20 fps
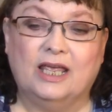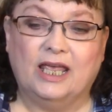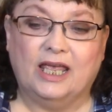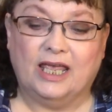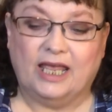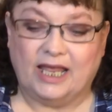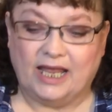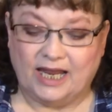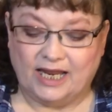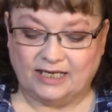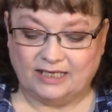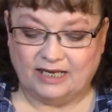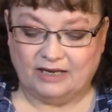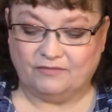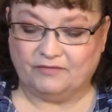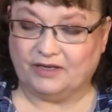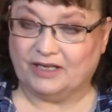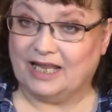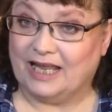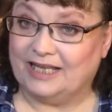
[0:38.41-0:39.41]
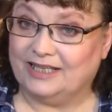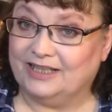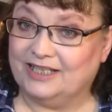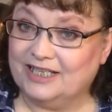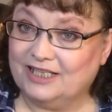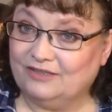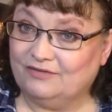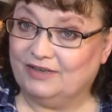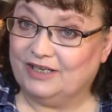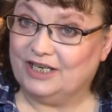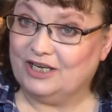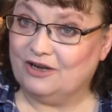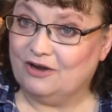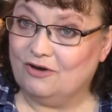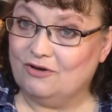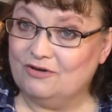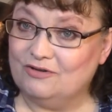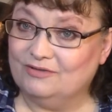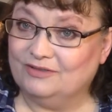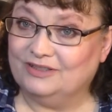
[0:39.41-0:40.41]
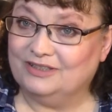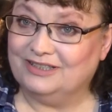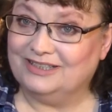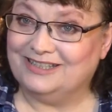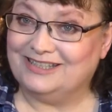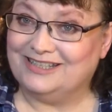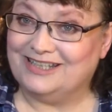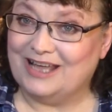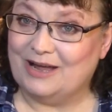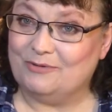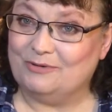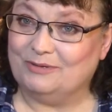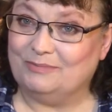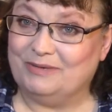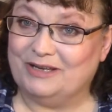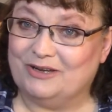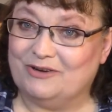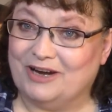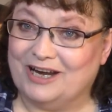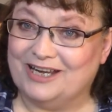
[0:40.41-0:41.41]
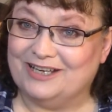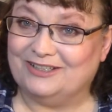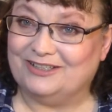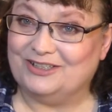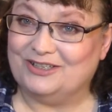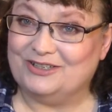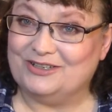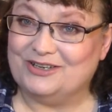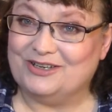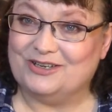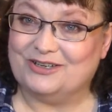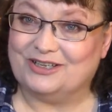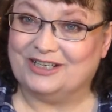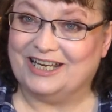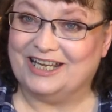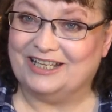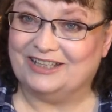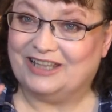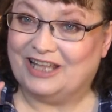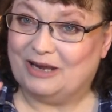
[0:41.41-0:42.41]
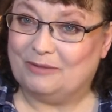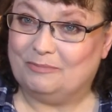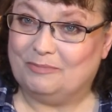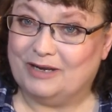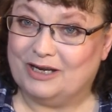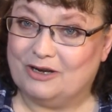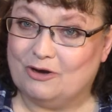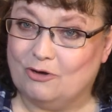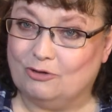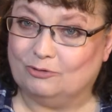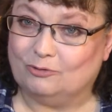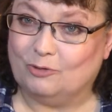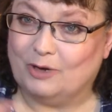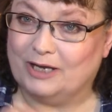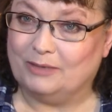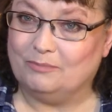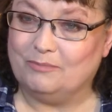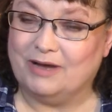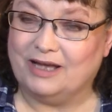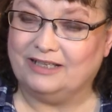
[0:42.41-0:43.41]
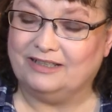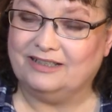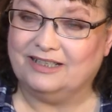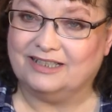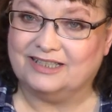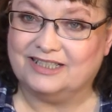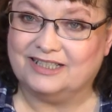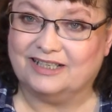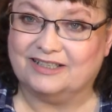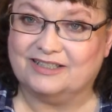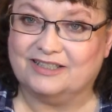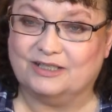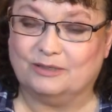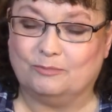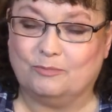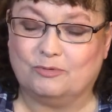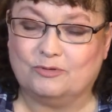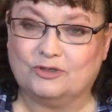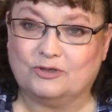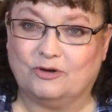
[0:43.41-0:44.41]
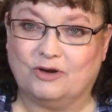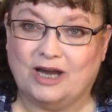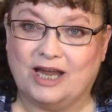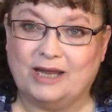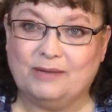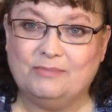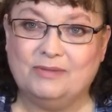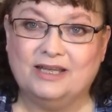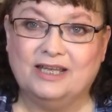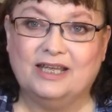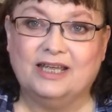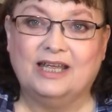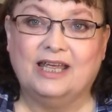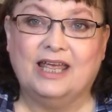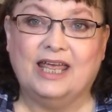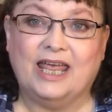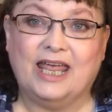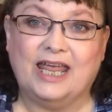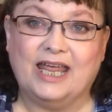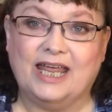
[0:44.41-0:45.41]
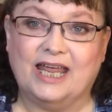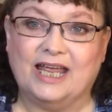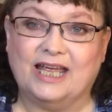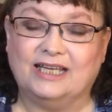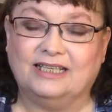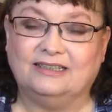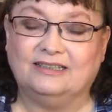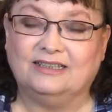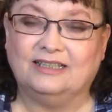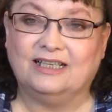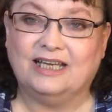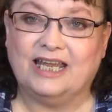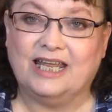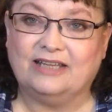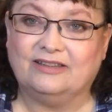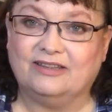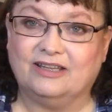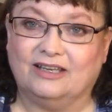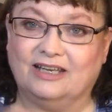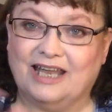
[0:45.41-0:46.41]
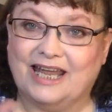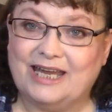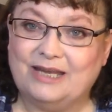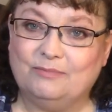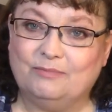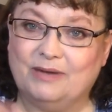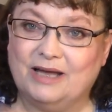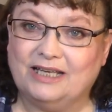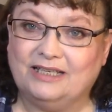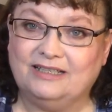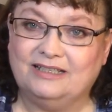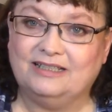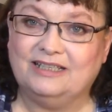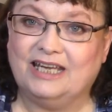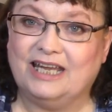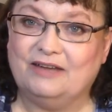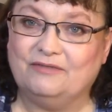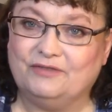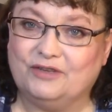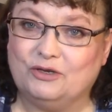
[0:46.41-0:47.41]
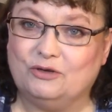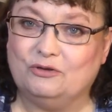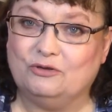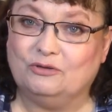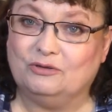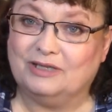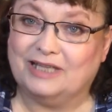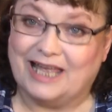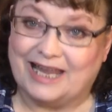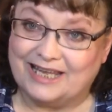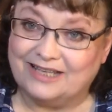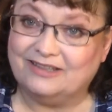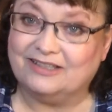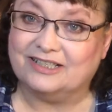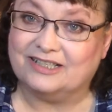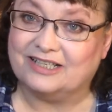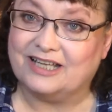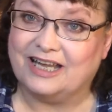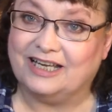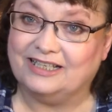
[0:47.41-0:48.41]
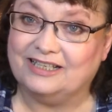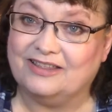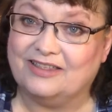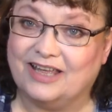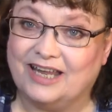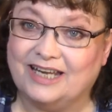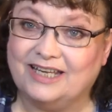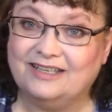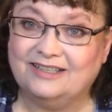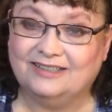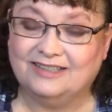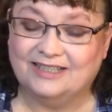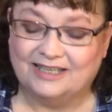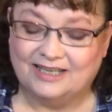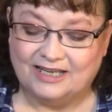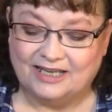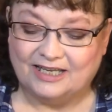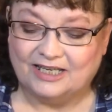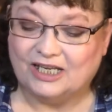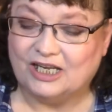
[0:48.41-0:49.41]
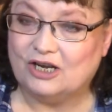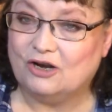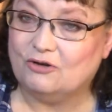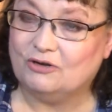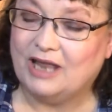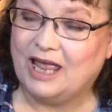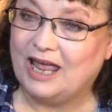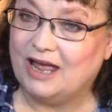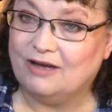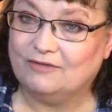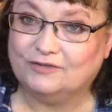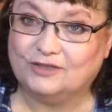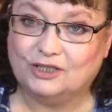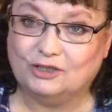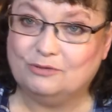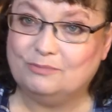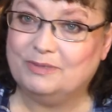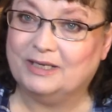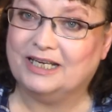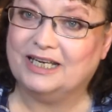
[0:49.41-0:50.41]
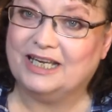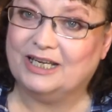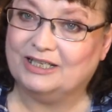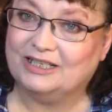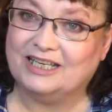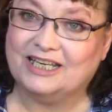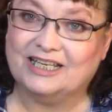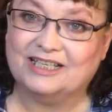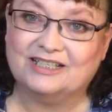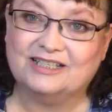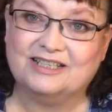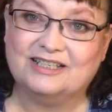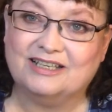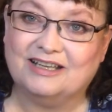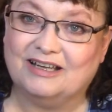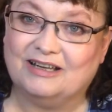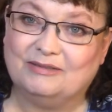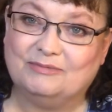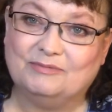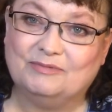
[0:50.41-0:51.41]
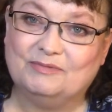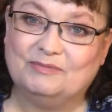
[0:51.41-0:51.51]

And if you like this video, that would be great too. You could hit that big old red button that says subscribe and hit the like button if you like this kind of thing. You don't have to, but it is a